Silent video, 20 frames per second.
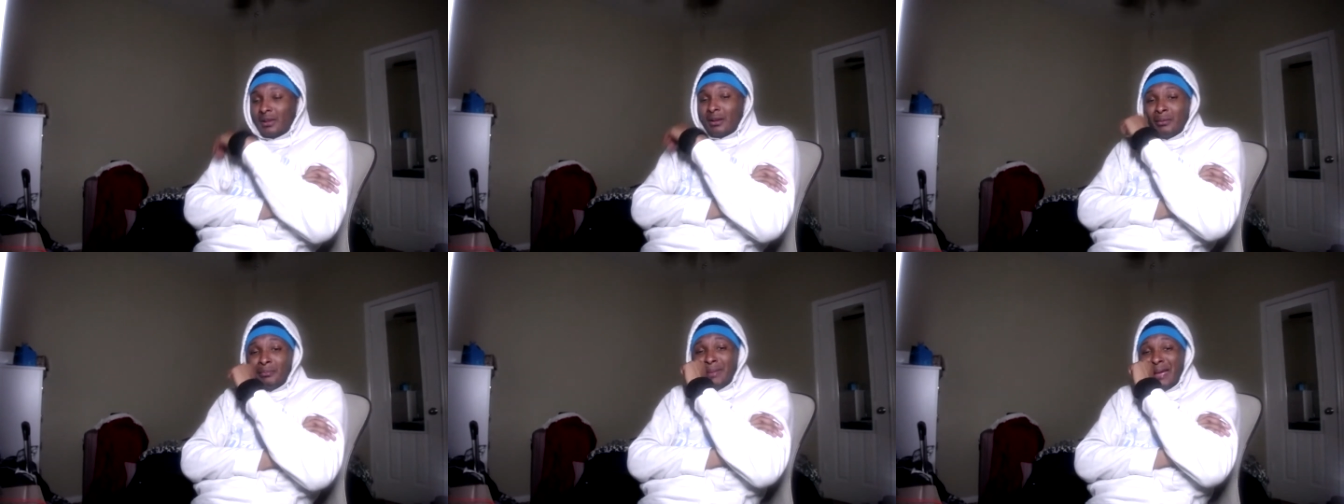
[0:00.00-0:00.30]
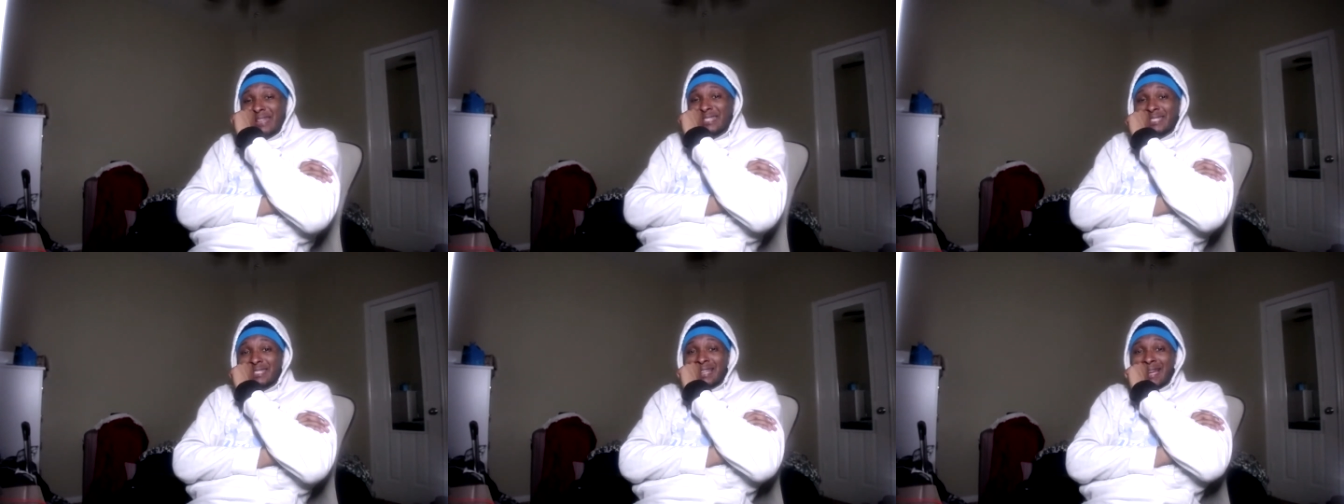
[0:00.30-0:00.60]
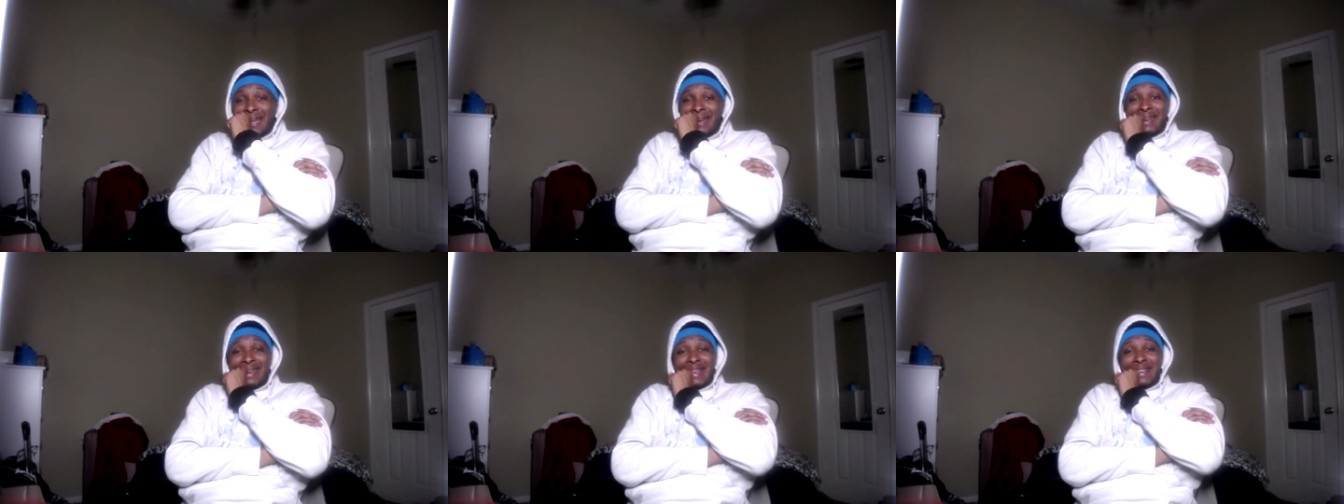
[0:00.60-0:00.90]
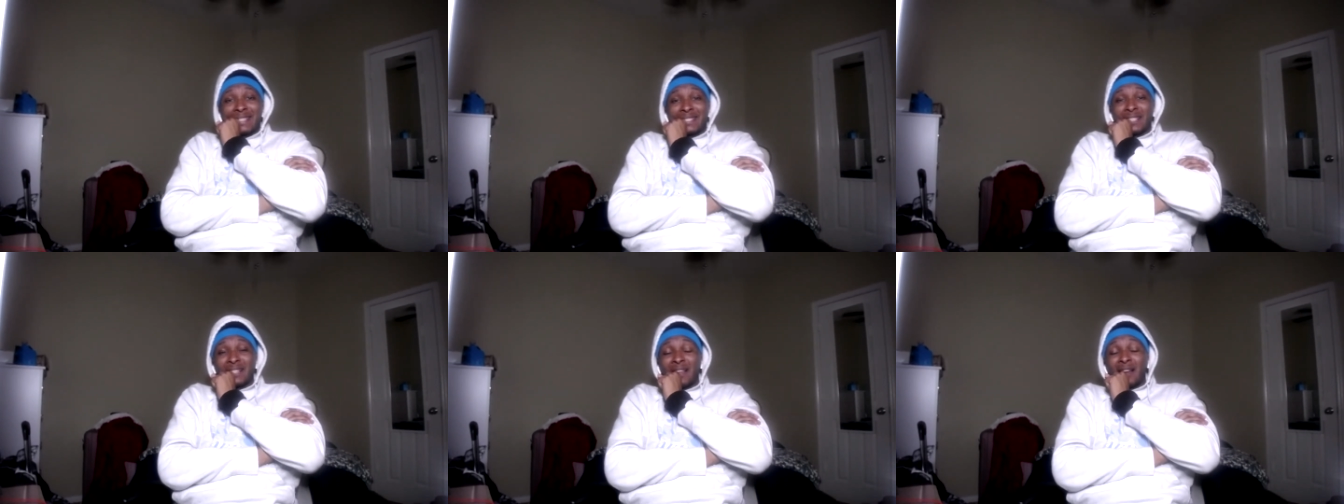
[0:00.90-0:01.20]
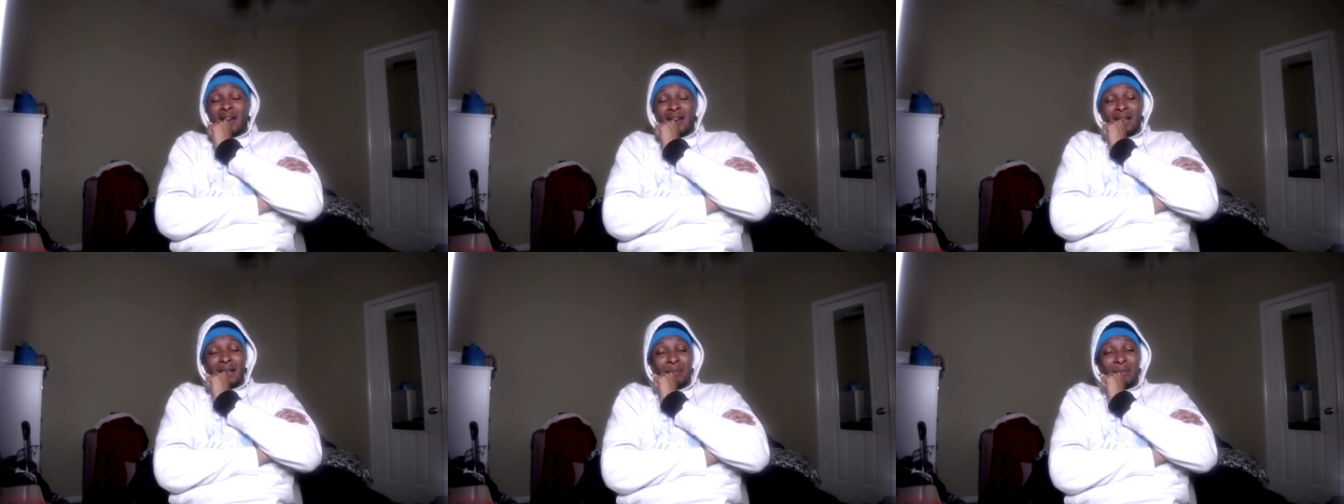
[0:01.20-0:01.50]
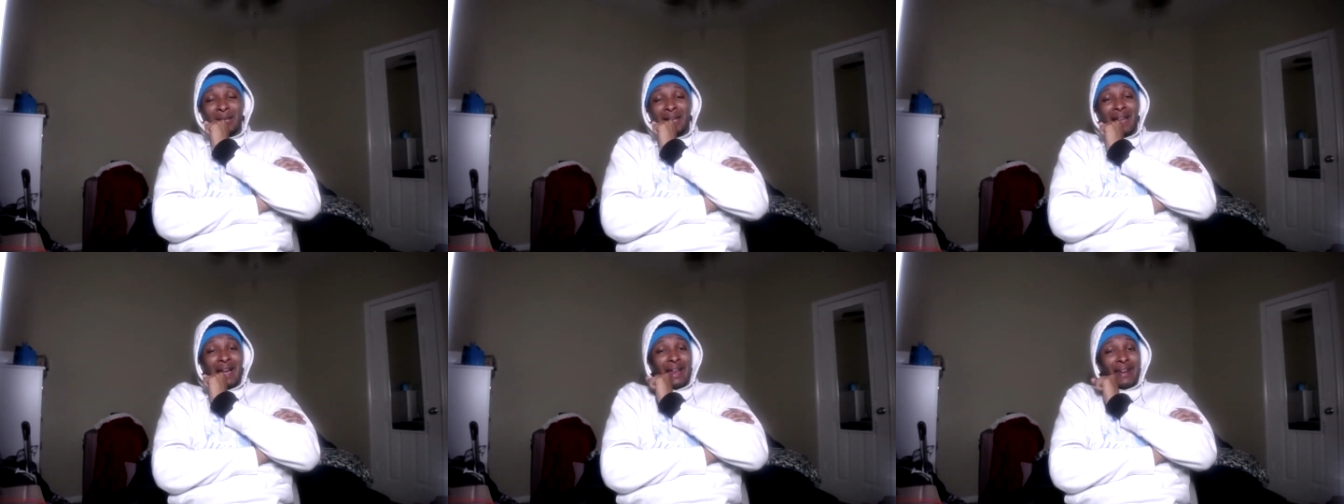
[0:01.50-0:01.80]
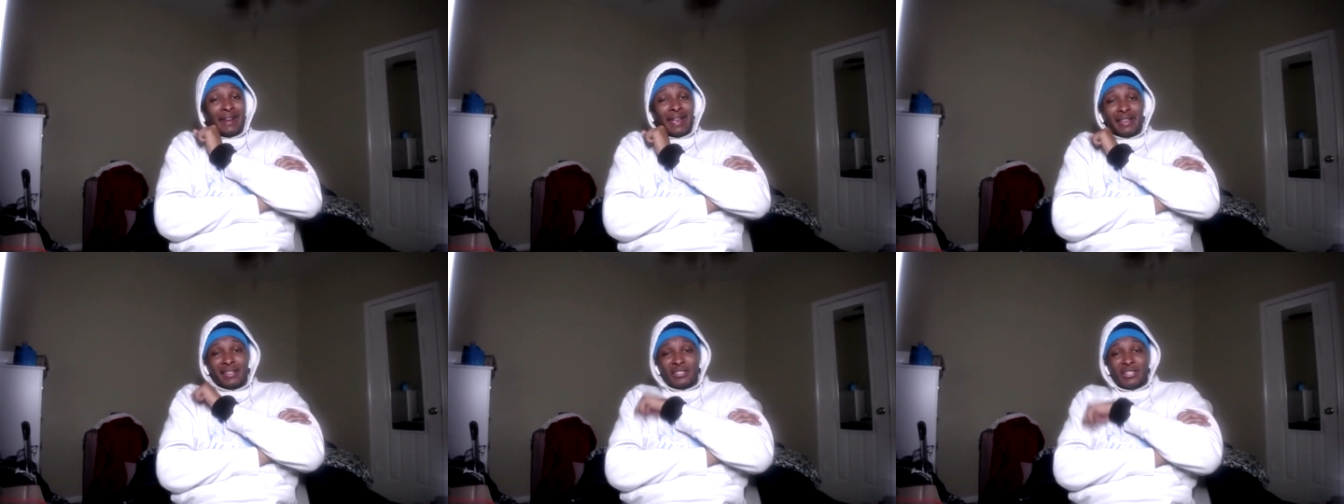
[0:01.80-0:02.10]
Magic got nice, um, a lot of
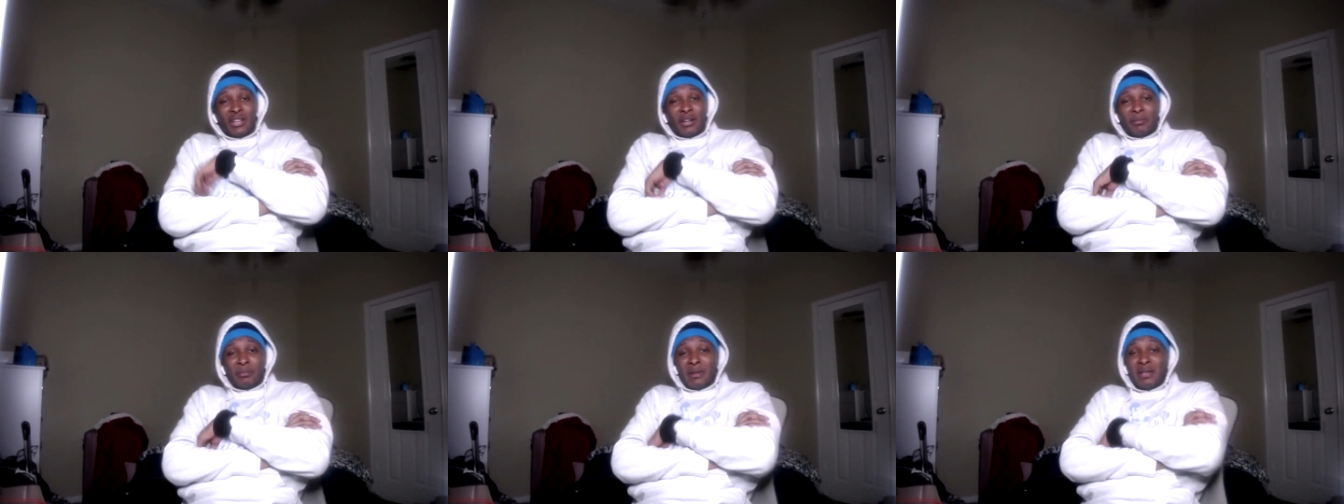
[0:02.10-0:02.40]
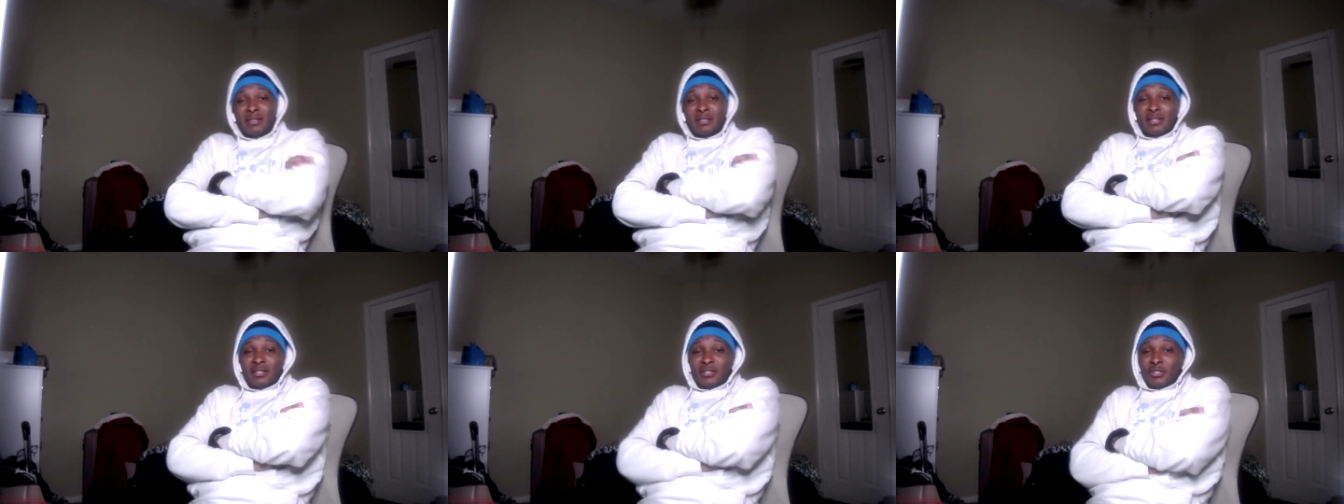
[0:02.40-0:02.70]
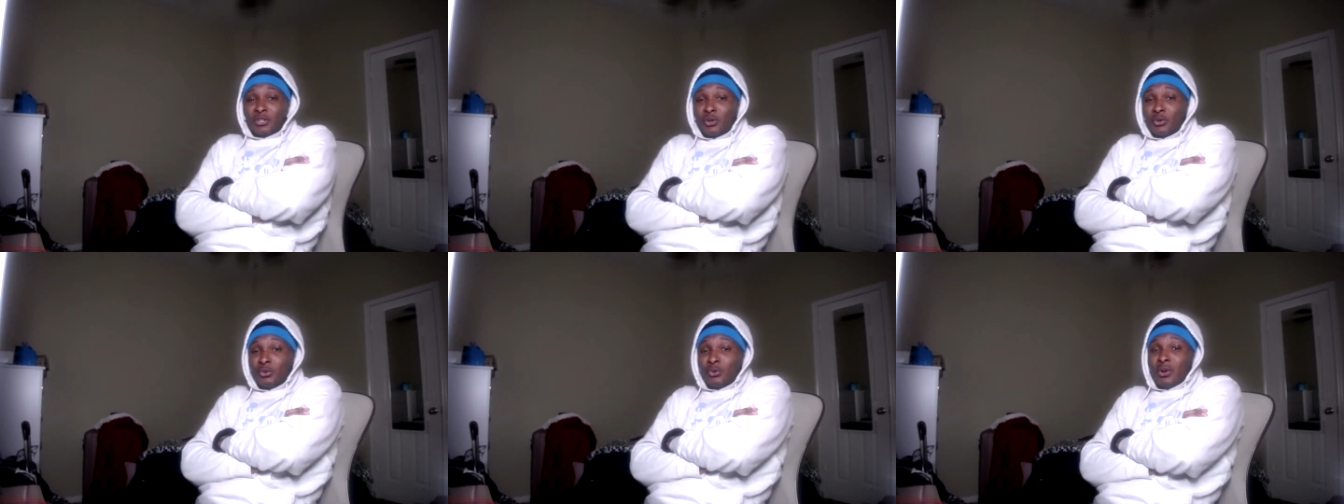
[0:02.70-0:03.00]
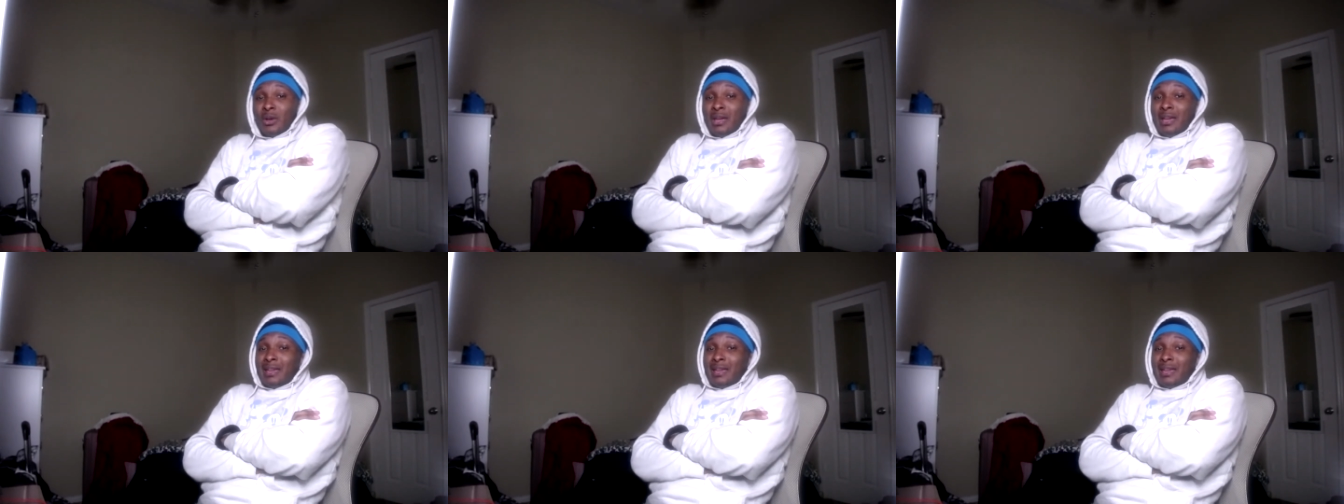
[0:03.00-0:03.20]
nice young pieces too.